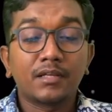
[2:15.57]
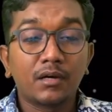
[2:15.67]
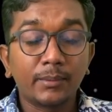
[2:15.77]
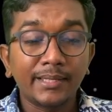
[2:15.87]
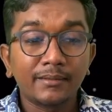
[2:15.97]

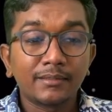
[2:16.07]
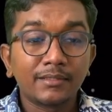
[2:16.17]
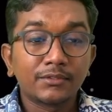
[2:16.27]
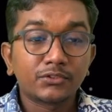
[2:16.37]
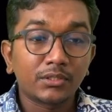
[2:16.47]
Okay.
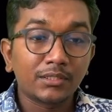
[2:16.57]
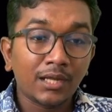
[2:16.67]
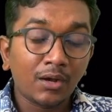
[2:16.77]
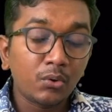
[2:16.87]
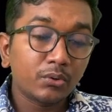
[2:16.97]
So
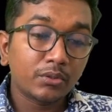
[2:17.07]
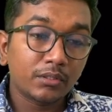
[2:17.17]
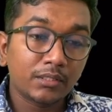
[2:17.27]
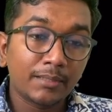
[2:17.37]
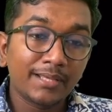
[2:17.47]
now
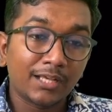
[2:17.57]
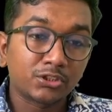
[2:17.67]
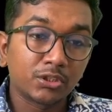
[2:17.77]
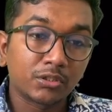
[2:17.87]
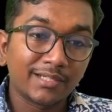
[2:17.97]
let me
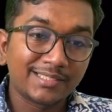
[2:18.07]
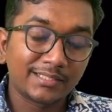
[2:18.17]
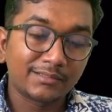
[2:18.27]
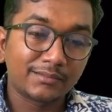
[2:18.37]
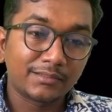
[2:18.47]
ask you a question.